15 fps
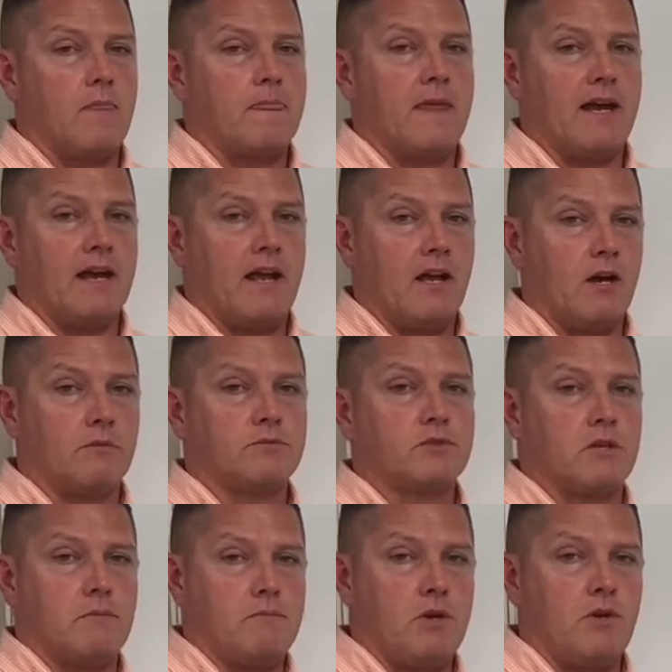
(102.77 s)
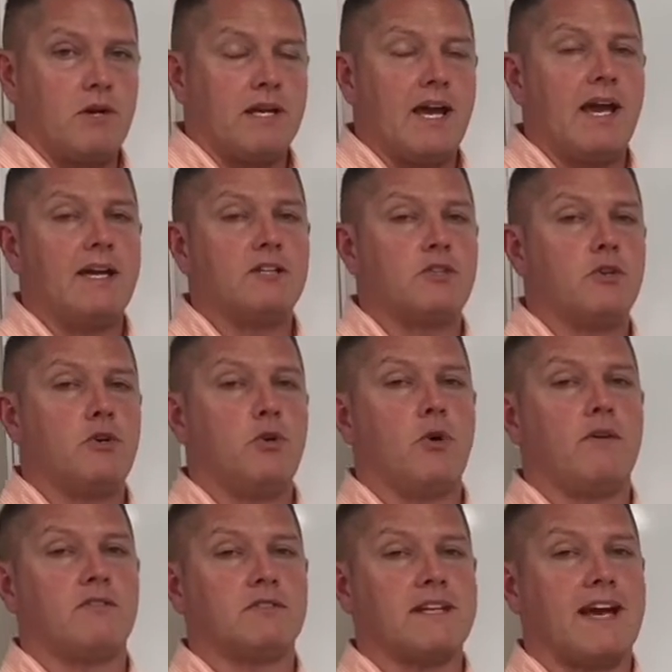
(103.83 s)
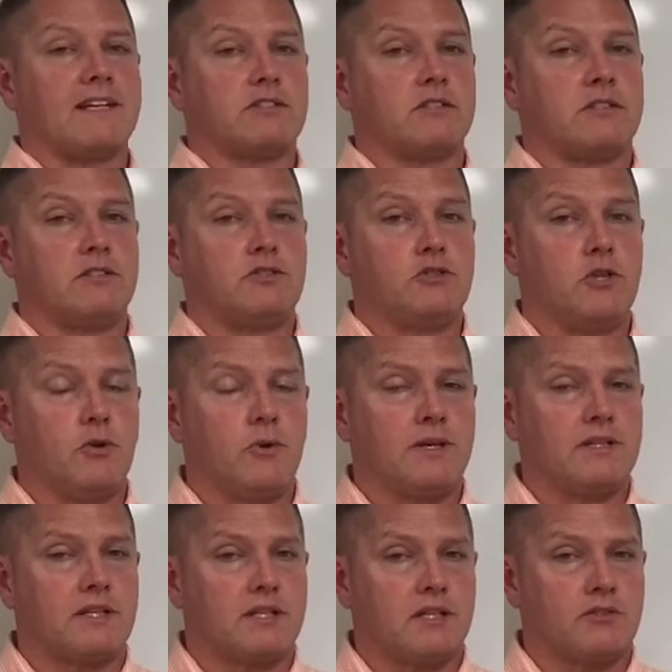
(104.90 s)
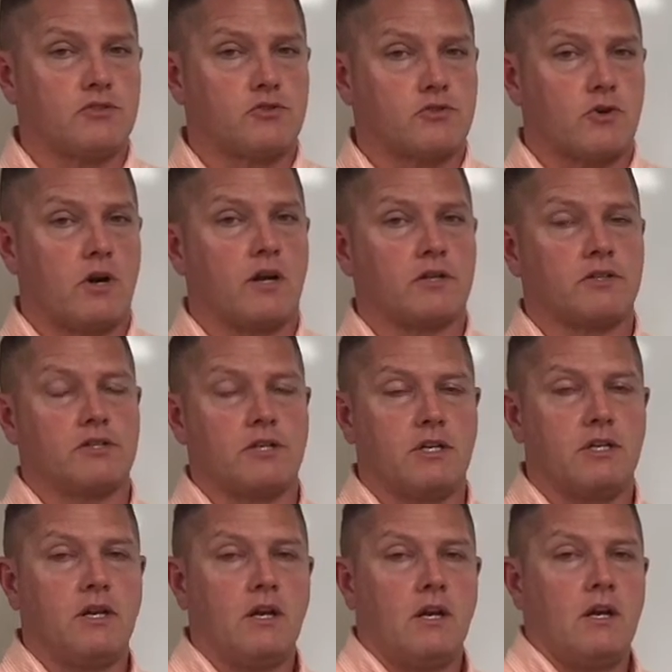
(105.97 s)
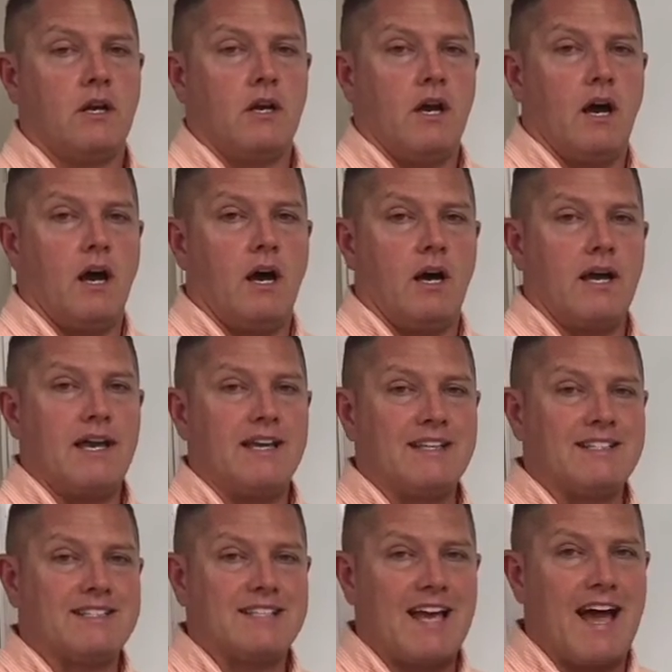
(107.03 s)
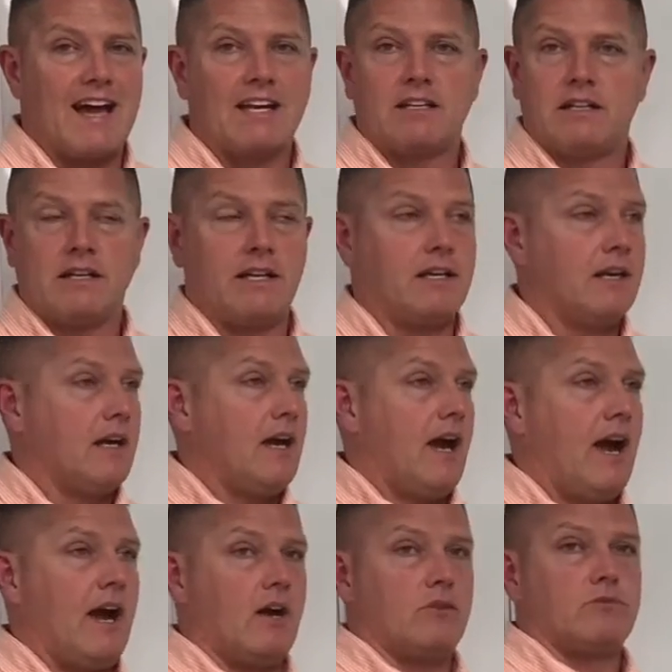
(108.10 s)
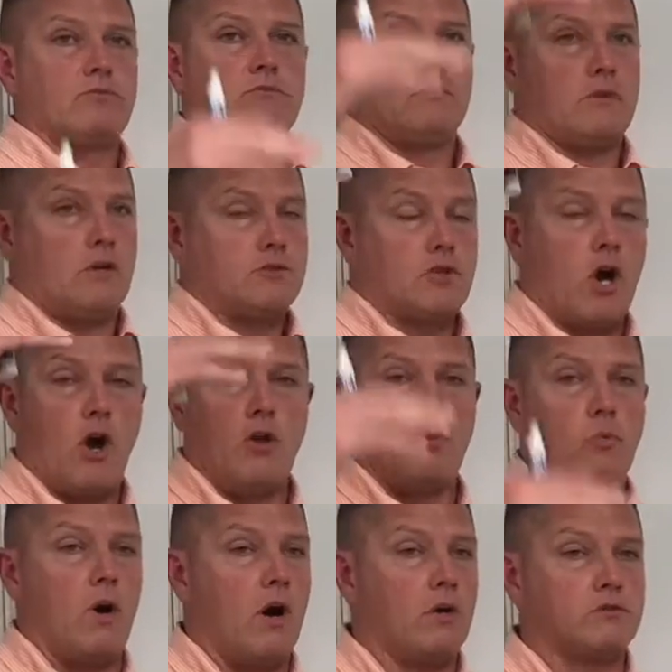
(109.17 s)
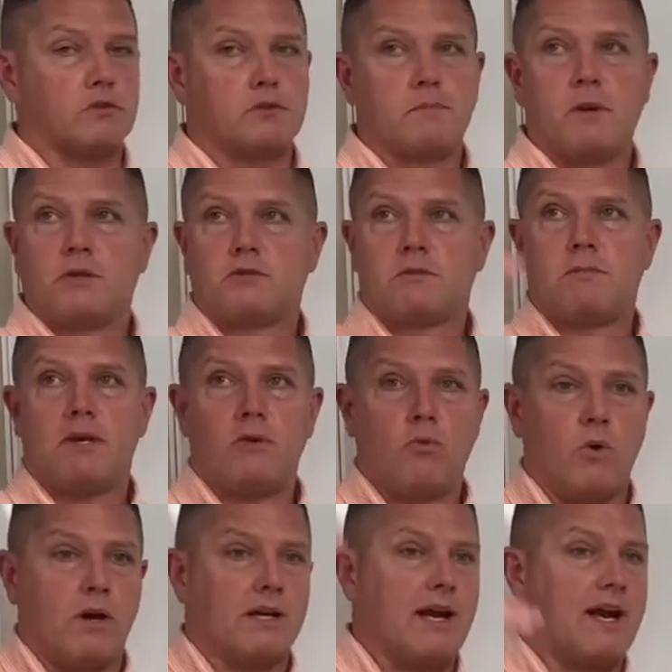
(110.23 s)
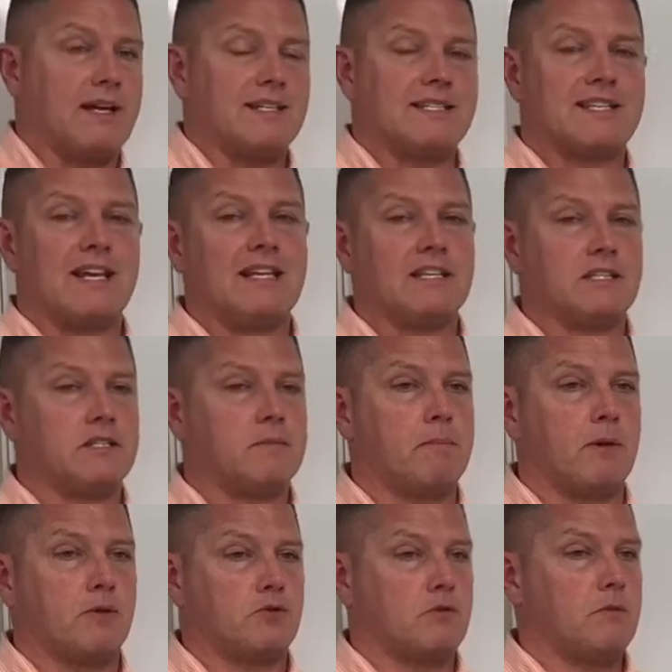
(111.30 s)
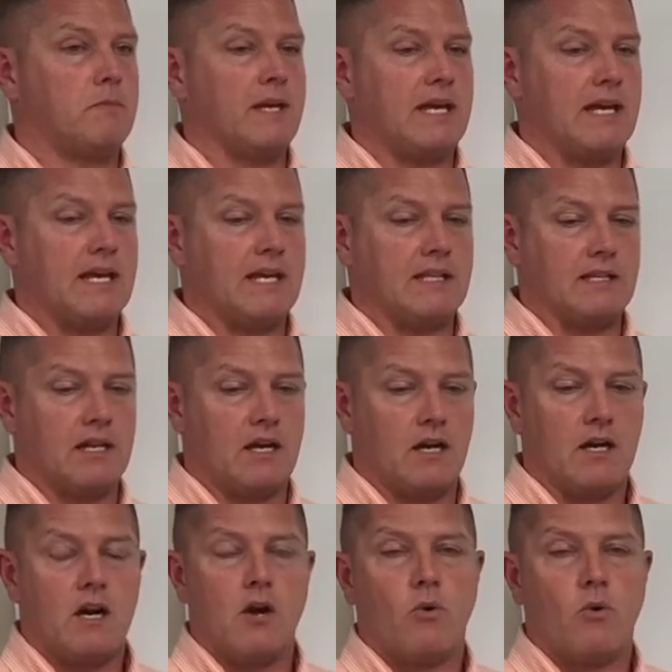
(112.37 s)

that helps communicate to whoever's actually doing the construction exactly how tall the walls are supposed to be, what kind of ceiling's supposed to be in there,